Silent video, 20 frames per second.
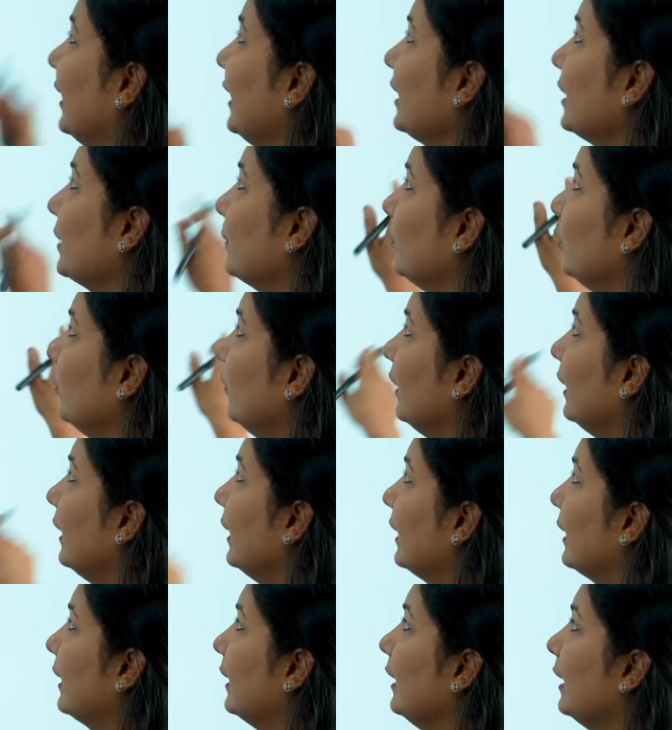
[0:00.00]
let's move
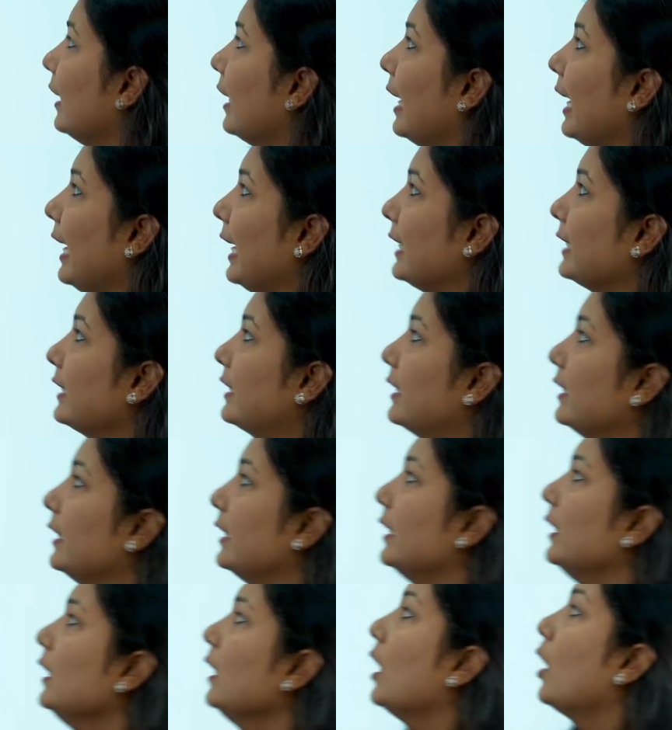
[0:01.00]
ahead and
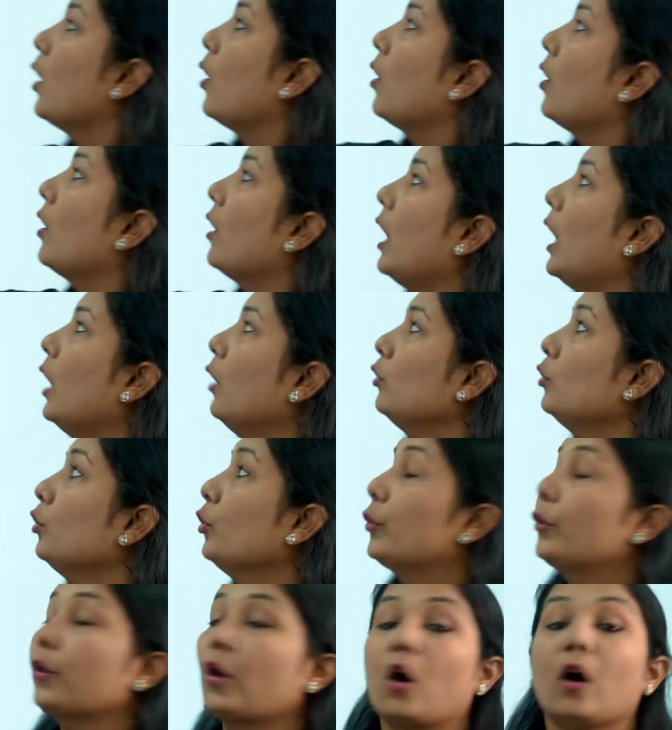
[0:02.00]
see how
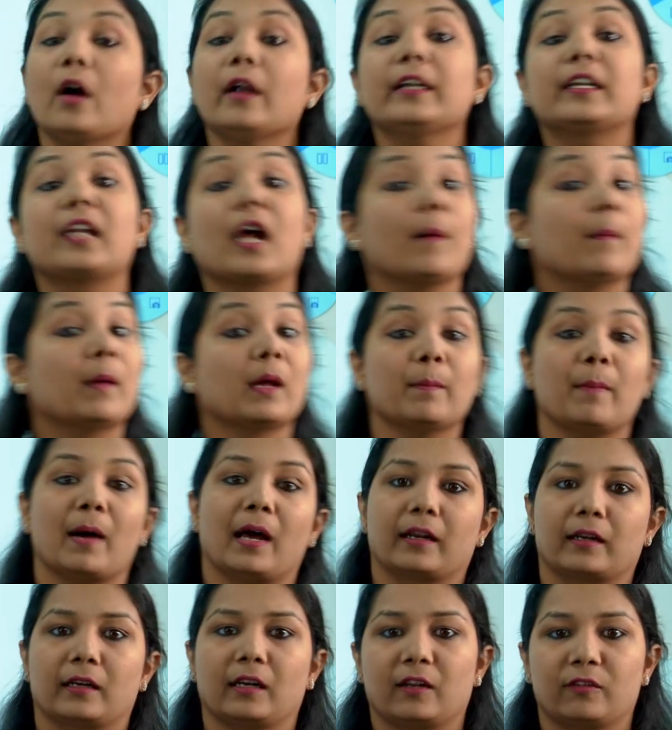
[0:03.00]
to draw a double
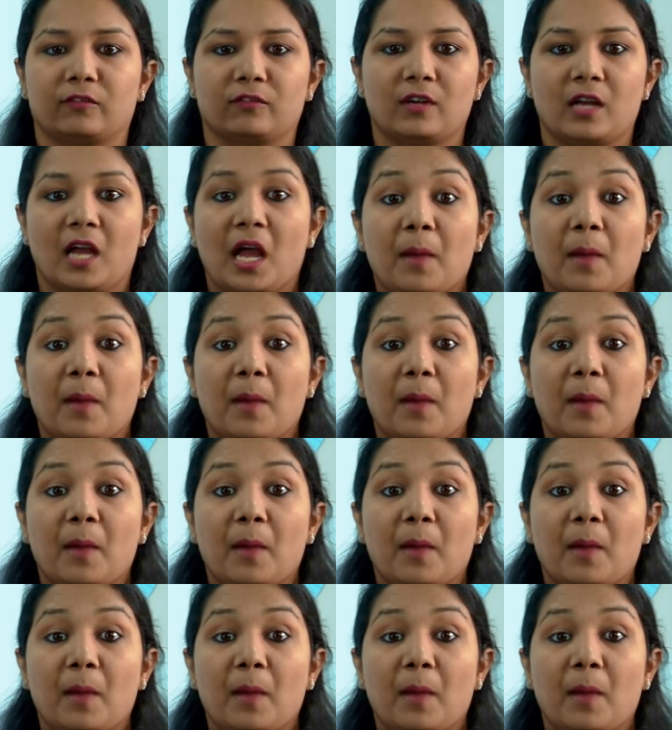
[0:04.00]
bar graph.